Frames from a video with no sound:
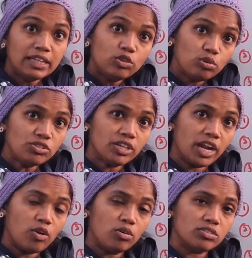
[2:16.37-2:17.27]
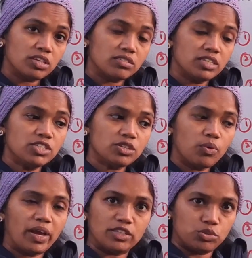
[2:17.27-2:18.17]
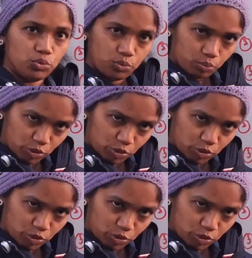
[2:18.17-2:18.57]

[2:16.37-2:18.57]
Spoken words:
Those granulosa cells now has to